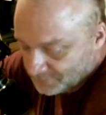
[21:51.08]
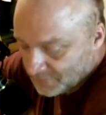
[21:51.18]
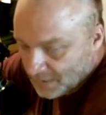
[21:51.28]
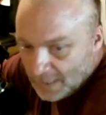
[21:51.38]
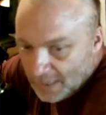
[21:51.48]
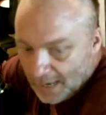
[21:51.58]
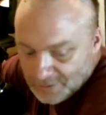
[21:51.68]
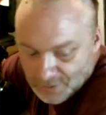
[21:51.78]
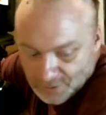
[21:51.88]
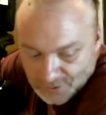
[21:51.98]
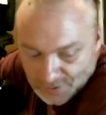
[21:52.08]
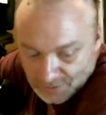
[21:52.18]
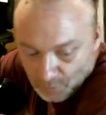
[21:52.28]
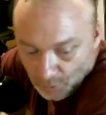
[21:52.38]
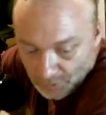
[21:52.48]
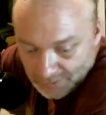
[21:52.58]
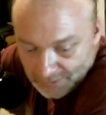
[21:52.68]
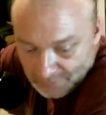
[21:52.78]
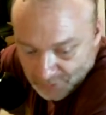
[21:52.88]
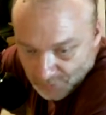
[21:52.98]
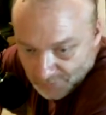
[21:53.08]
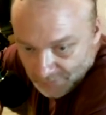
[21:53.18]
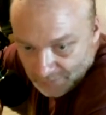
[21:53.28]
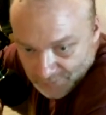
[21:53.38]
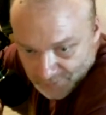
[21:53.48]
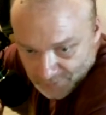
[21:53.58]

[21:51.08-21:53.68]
I just didn't want to keep doing things.